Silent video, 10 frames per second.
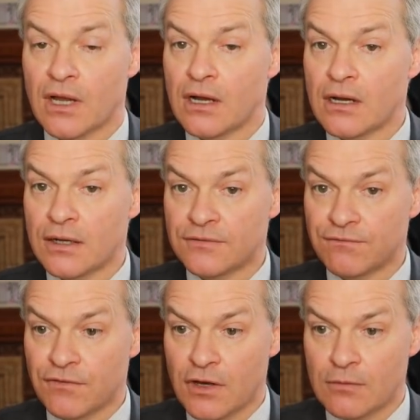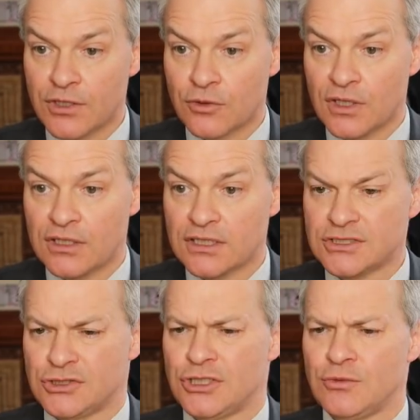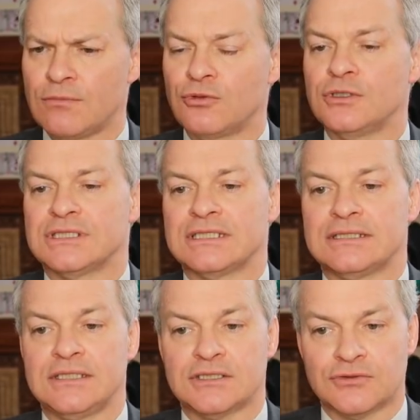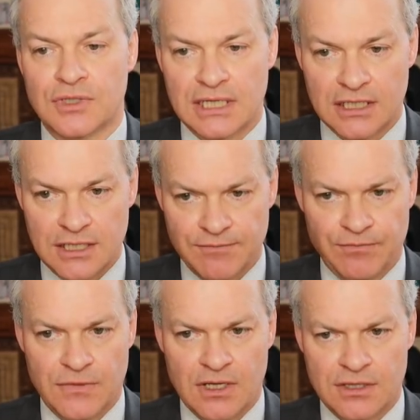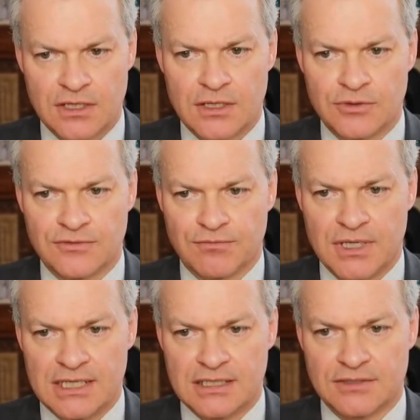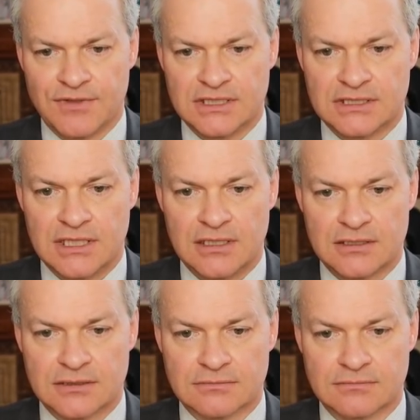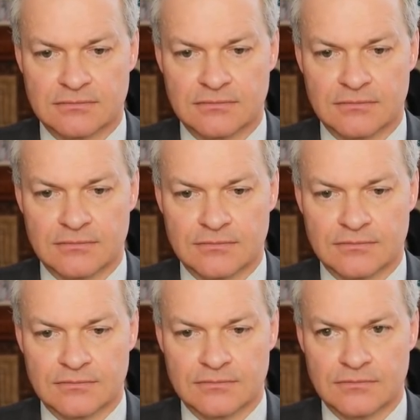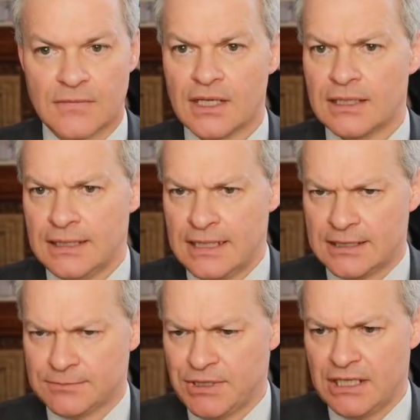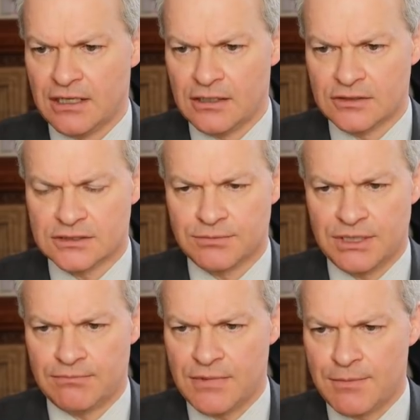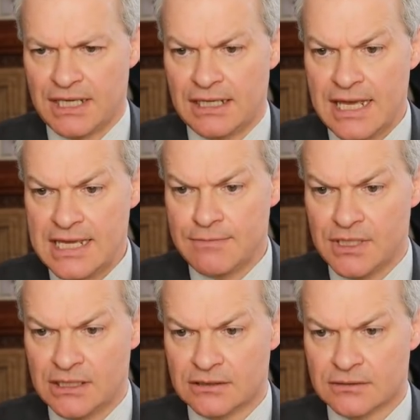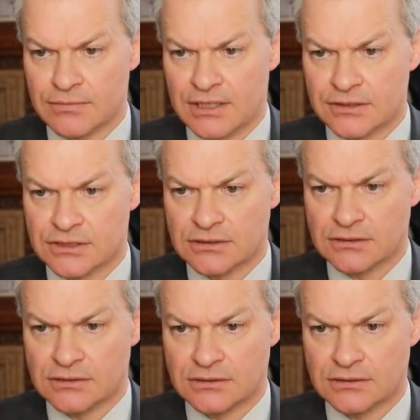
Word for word: Ah, and Farmer, quite nice. 31 points and a decent rack lead. I think I would have played that if I'd seen it. Yes, PI looks a bit lame in comparison.